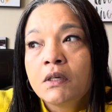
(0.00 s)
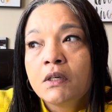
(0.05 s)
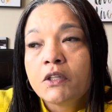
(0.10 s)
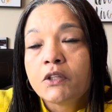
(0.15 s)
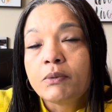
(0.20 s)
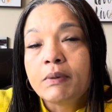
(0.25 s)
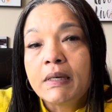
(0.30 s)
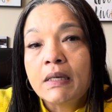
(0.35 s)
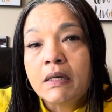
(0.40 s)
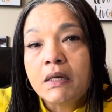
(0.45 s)

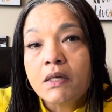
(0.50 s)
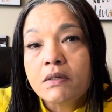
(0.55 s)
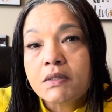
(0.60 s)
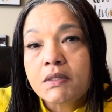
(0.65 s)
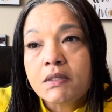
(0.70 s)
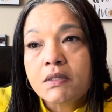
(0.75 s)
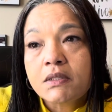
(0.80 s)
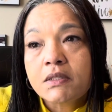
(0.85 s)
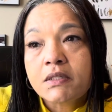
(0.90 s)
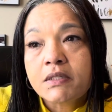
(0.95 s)
3
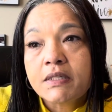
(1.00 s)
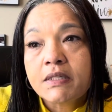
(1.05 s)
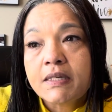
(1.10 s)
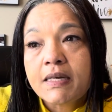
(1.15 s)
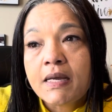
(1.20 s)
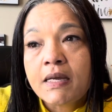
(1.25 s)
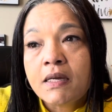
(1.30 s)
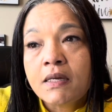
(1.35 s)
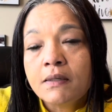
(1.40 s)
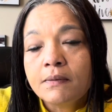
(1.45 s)
closings
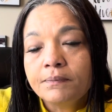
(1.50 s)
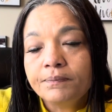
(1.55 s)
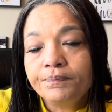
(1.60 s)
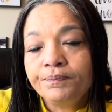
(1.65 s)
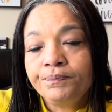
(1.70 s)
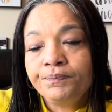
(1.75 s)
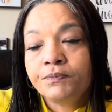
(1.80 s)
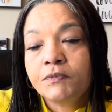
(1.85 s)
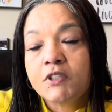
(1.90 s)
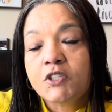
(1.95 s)
today,
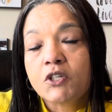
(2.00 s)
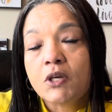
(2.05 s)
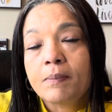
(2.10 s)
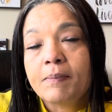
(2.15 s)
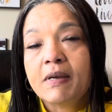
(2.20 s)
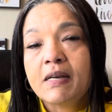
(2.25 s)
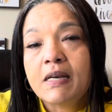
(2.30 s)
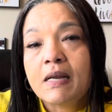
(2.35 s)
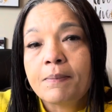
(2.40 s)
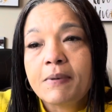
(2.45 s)
so I
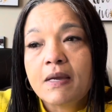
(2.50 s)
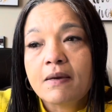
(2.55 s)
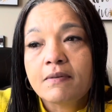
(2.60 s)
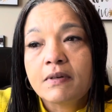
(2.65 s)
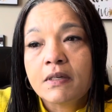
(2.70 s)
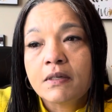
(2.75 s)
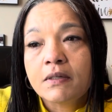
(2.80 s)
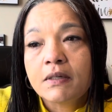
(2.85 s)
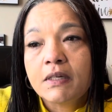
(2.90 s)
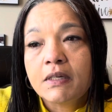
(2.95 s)
may not be able
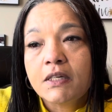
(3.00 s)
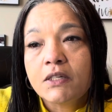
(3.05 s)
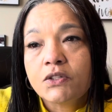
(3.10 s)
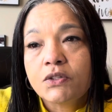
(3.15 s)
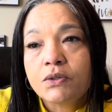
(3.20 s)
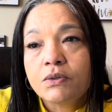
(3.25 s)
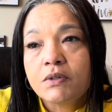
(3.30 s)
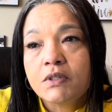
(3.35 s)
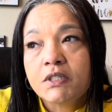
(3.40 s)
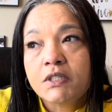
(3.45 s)
to get
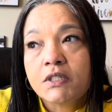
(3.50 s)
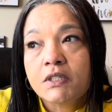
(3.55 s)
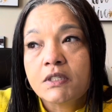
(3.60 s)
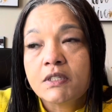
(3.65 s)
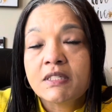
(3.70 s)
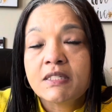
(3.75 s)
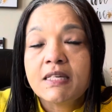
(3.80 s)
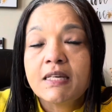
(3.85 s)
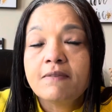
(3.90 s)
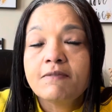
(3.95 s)
to it till
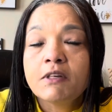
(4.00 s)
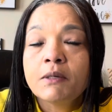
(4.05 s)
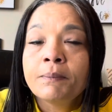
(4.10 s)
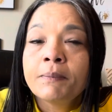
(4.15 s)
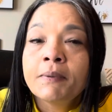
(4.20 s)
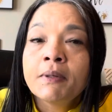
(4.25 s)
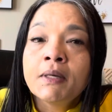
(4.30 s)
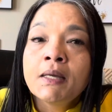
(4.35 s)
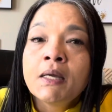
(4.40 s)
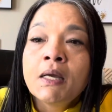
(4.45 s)
this evening,
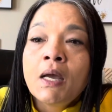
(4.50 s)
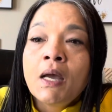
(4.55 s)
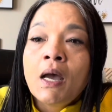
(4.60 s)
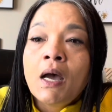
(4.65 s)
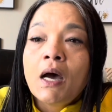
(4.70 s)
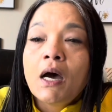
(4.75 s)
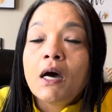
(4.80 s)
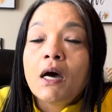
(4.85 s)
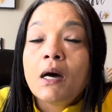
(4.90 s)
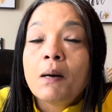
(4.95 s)
but
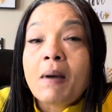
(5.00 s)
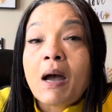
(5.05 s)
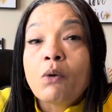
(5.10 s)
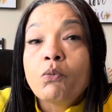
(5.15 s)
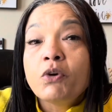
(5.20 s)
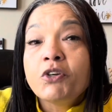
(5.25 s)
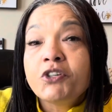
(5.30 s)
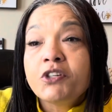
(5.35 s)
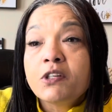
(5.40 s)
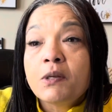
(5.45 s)
I
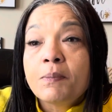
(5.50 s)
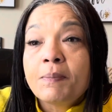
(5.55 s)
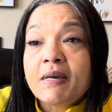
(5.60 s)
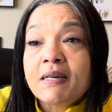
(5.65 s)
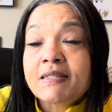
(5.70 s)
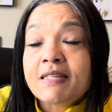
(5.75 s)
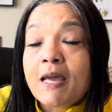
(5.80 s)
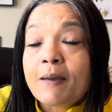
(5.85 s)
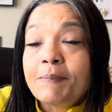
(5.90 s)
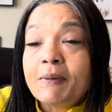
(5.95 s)
wish you the
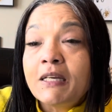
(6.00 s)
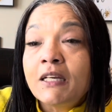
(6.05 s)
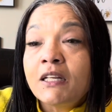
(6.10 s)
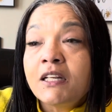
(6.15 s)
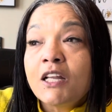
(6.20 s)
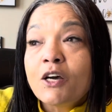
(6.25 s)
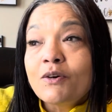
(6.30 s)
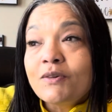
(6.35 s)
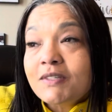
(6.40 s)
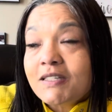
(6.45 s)
best. Happy
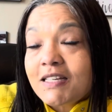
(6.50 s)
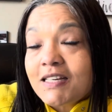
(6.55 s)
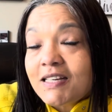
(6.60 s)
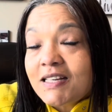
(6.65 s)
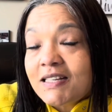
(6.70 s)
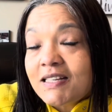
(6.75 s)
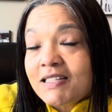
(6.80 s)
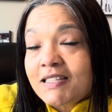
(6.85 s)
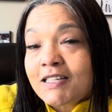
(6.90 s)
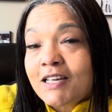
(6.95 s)

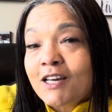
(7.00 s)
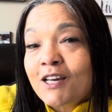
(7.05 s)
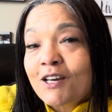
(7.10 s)
closings